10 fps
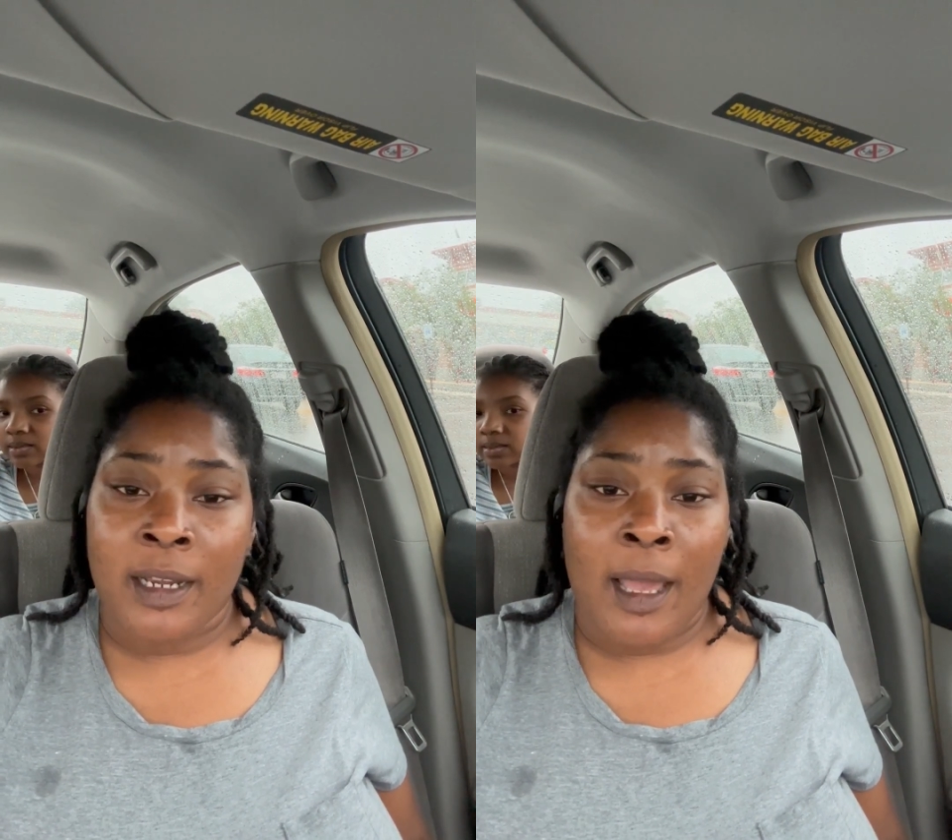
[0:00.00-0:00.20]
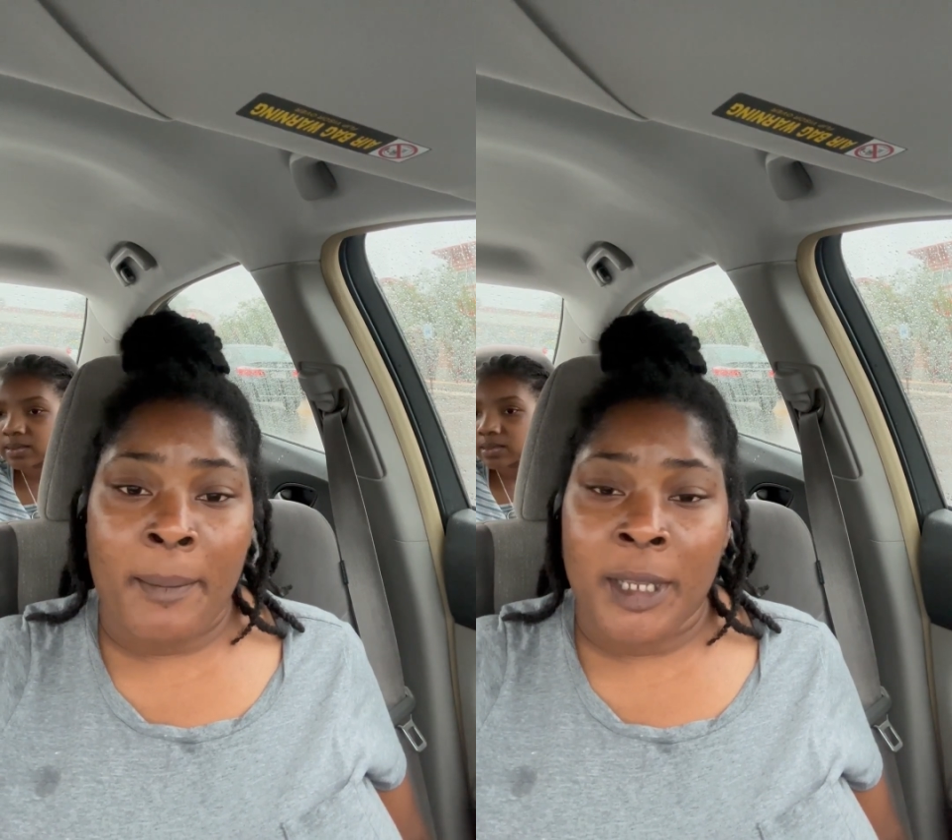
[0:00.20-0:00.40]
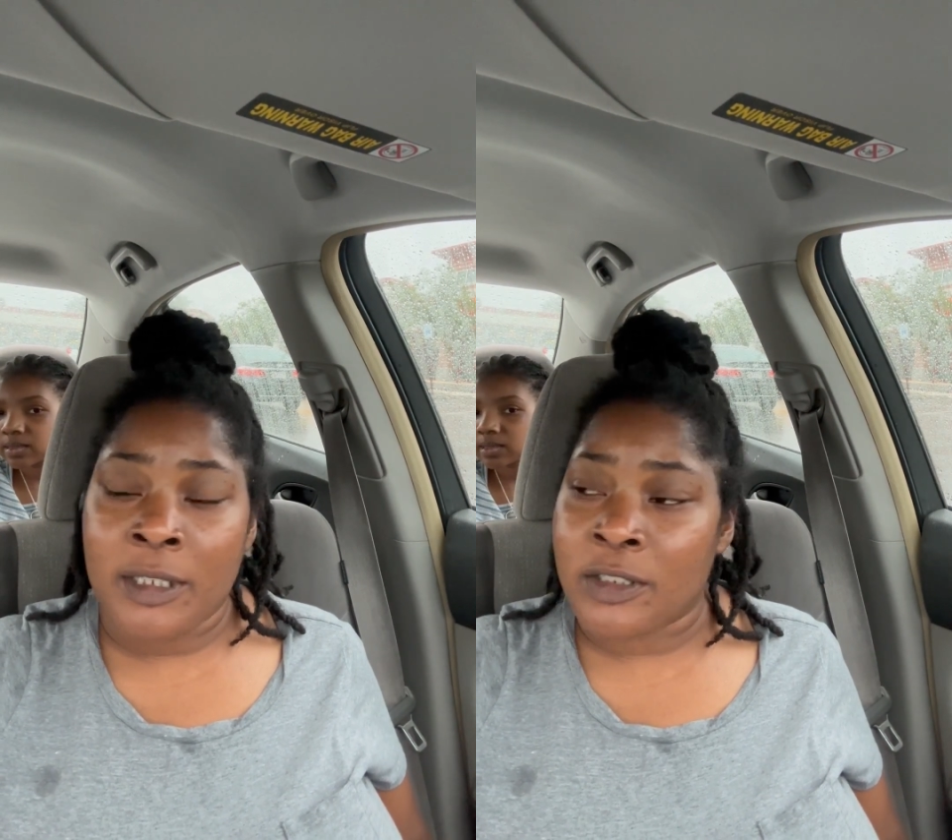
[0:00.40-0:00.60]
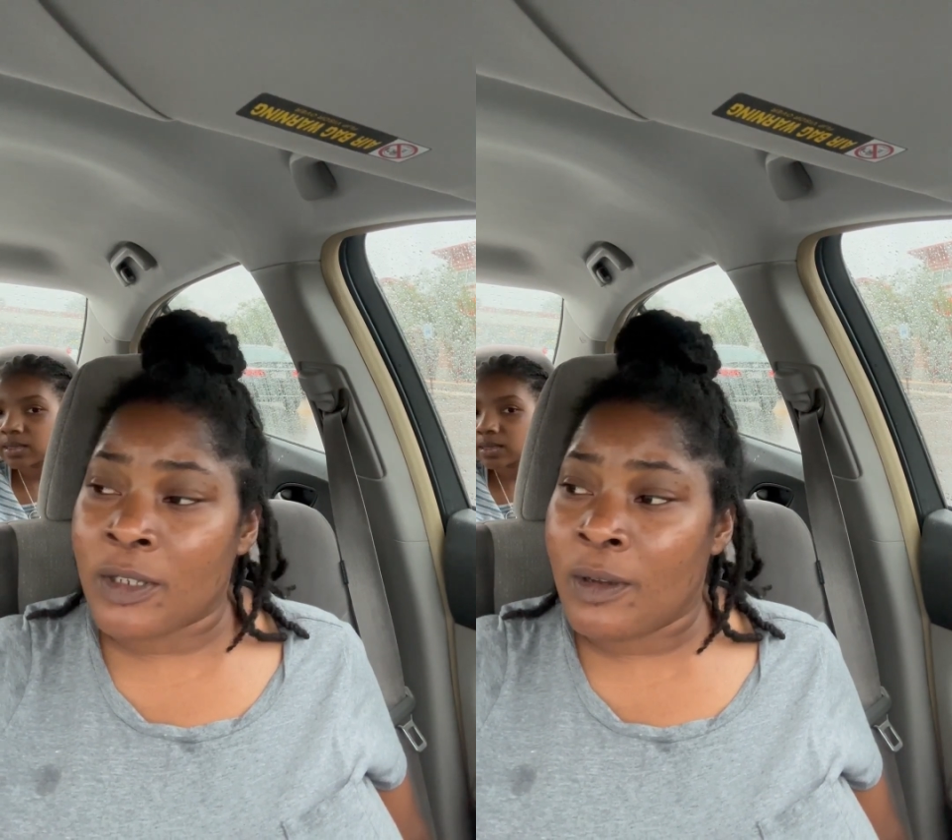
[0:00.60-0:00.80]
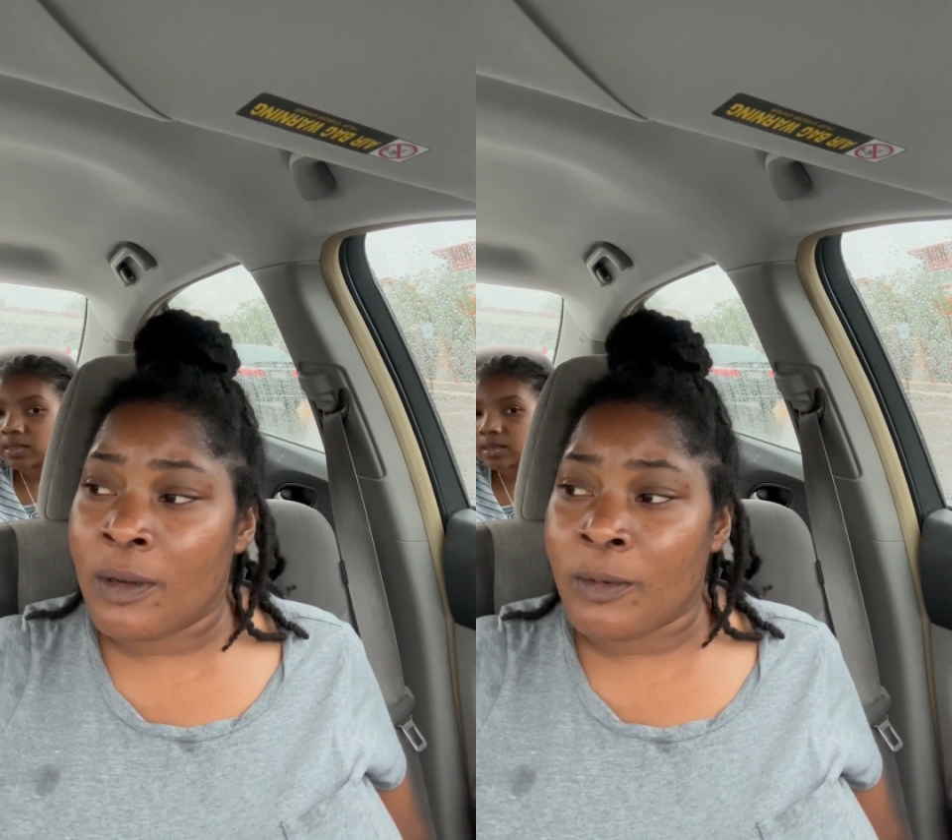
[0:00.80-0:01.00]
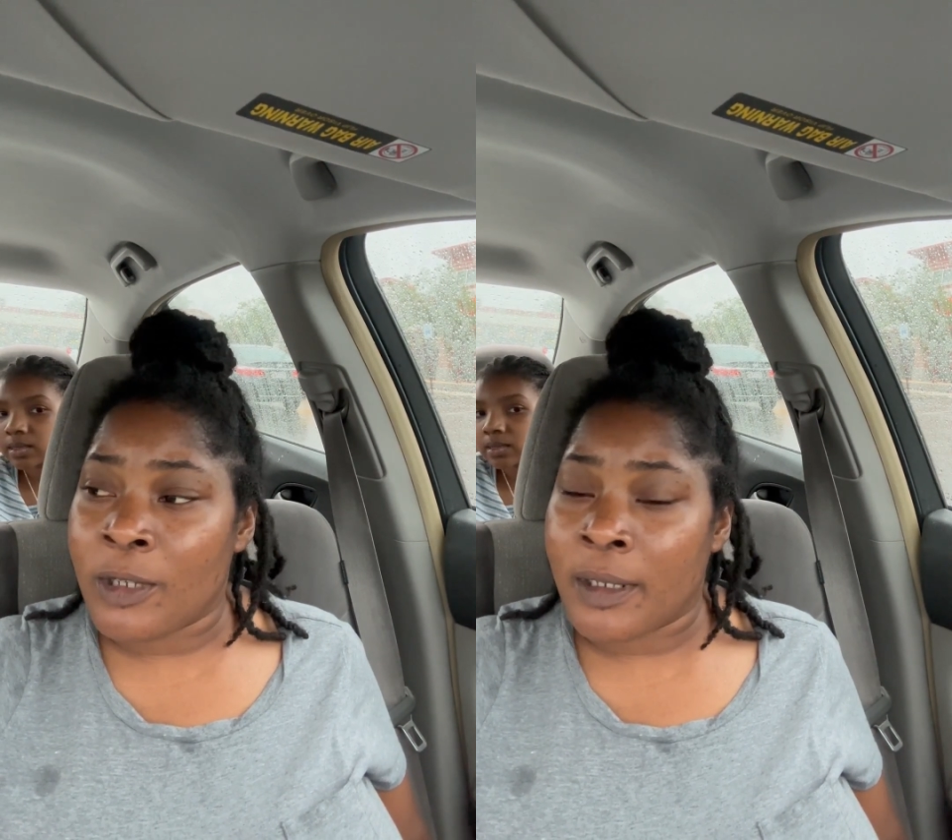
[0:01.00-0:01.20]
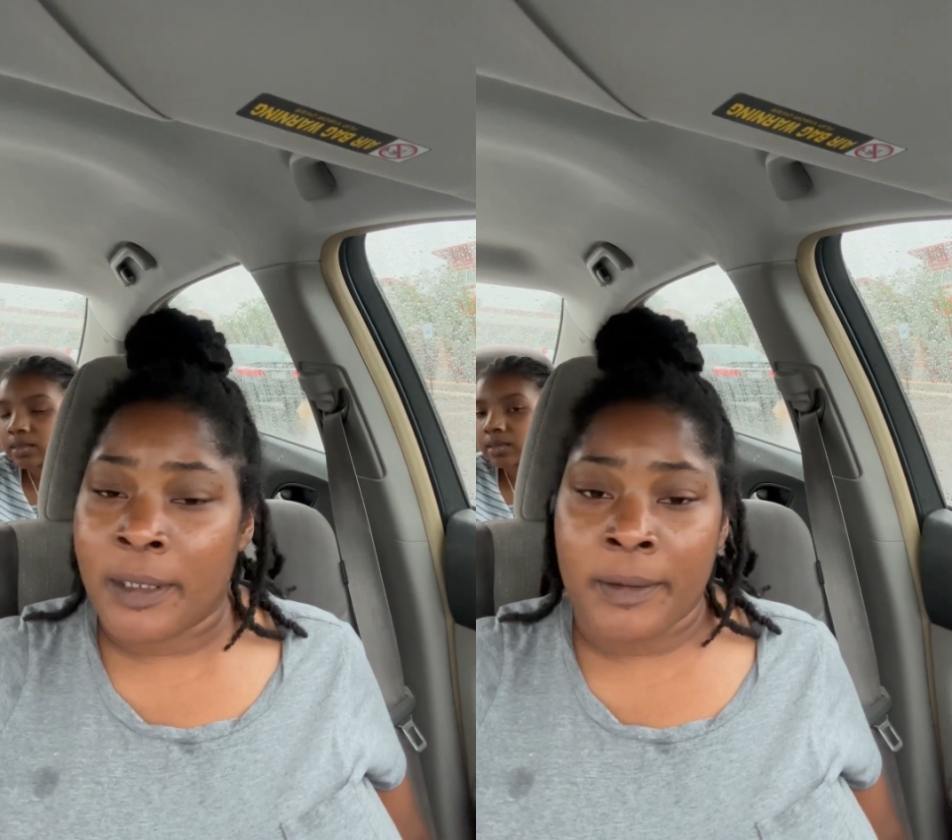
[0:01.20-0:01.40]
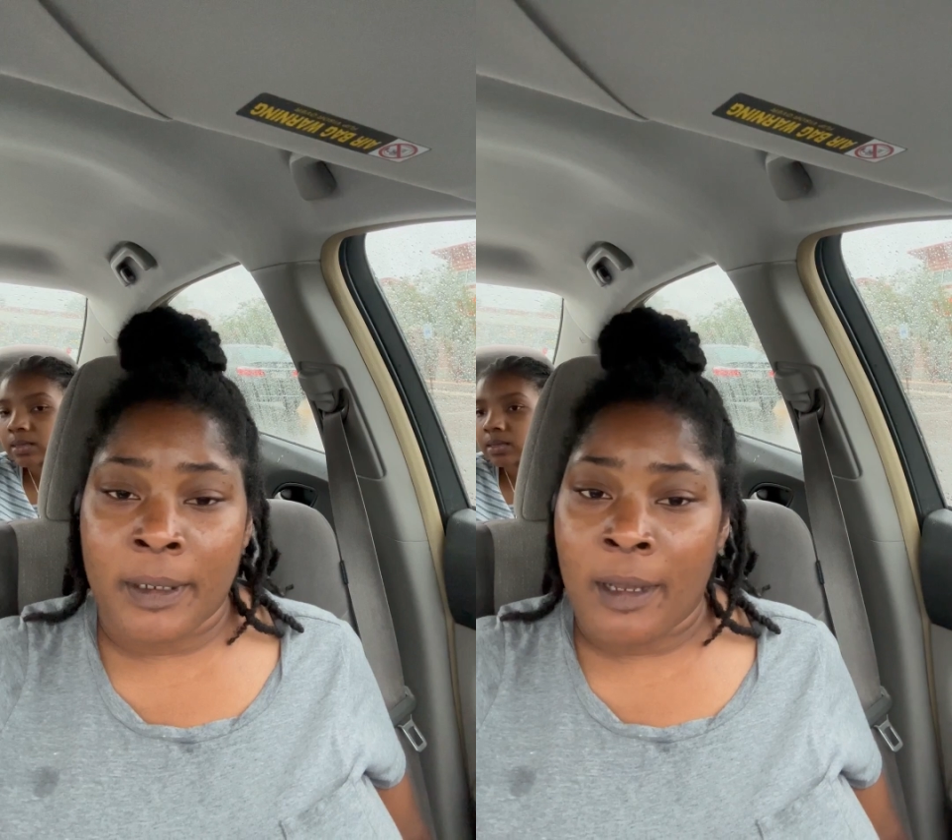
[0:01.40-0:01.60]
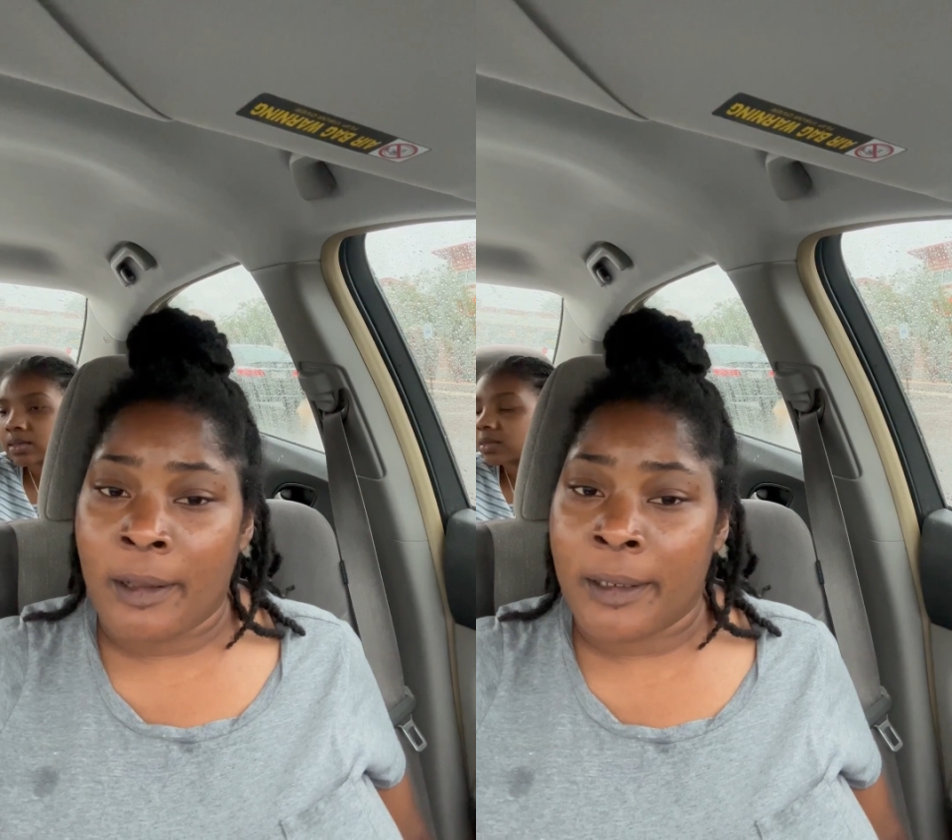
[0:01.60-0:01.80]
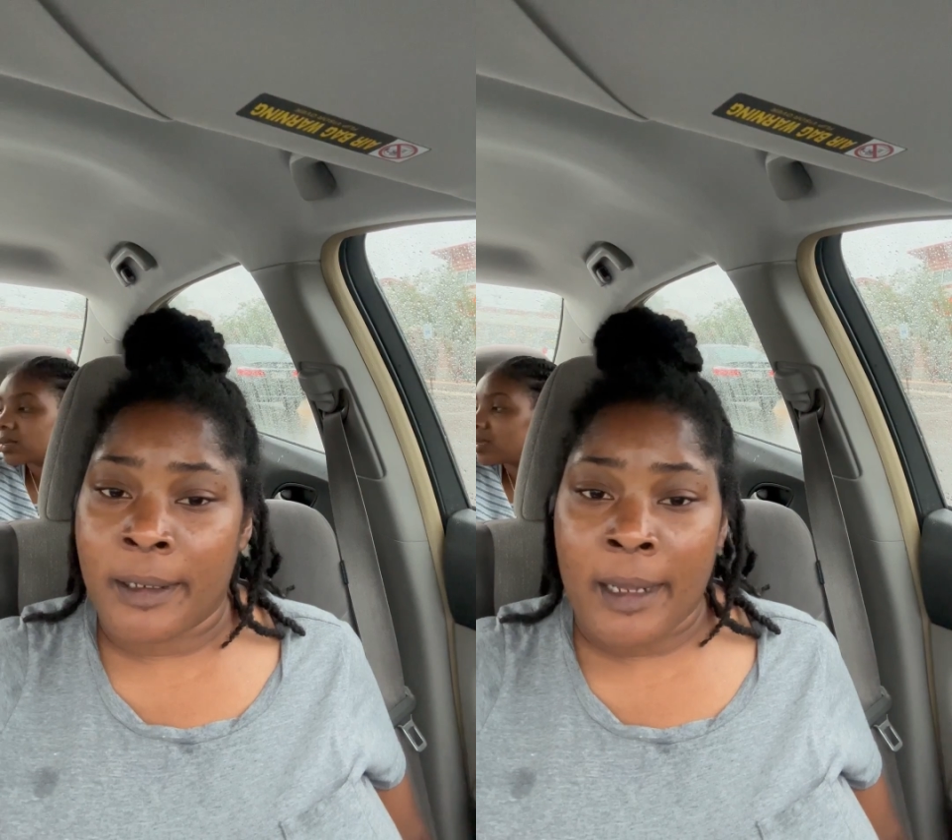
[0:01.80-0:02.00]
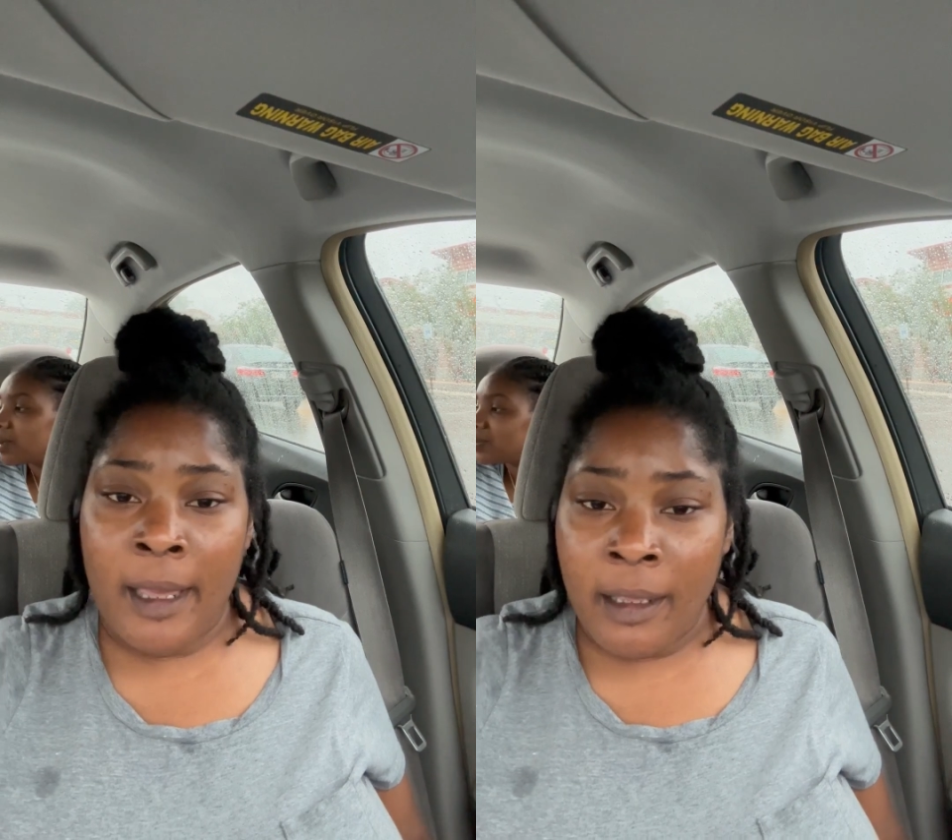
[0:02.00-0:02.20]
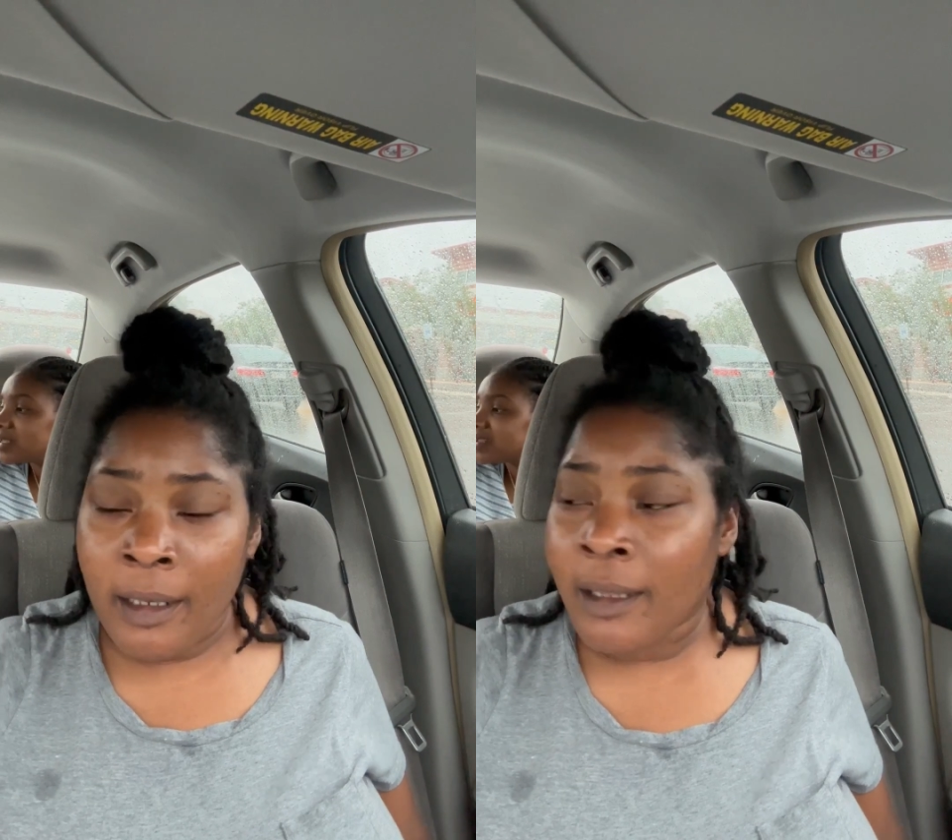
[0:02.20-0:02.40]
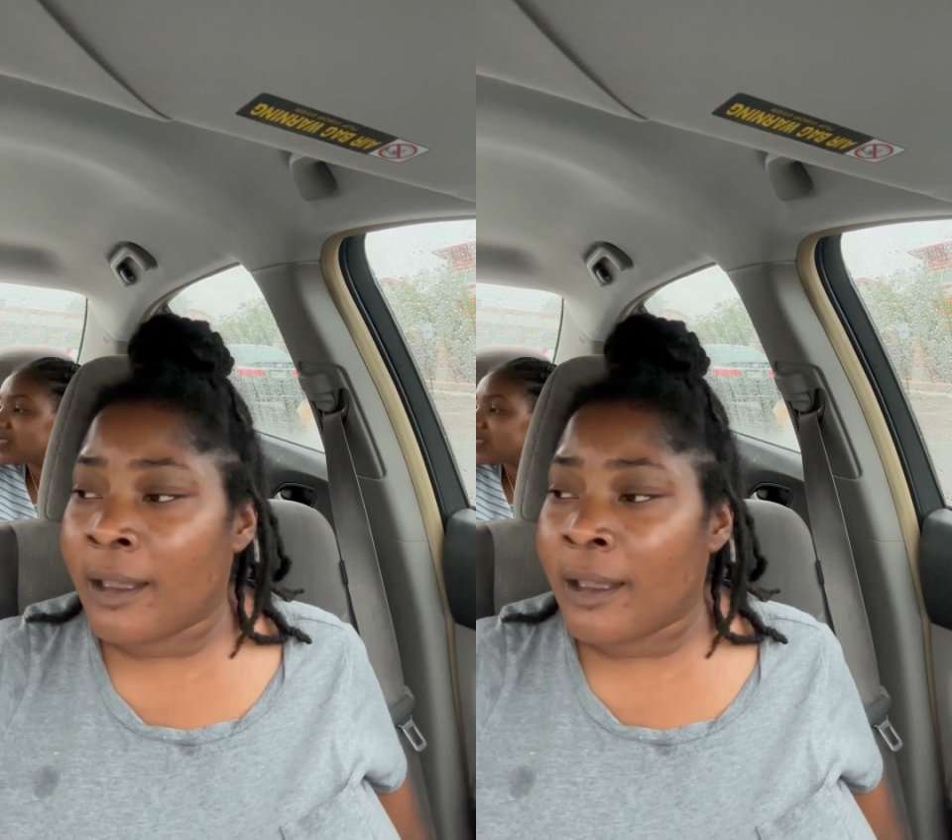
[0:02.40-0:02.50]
I may just go home, cook dinner, and call it a night.